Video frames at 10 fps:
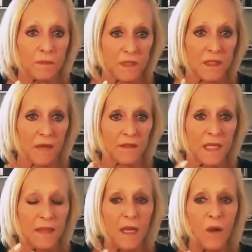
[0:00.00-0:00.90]
themselves
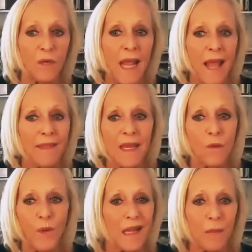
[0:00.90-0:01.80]
and they don't they
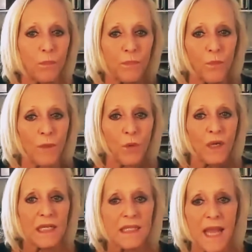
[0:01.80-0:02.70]
don't wake up one
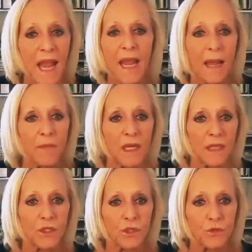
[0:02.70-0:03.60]
morning and say hey i'm going
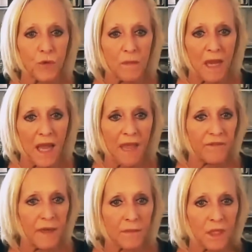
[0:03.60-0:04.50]
to destroy my life
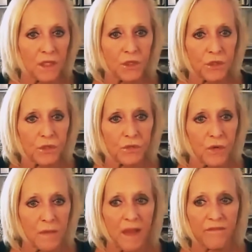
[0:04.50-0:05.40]
and i'm going to
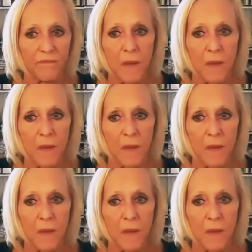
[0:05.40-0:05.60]
destroy my,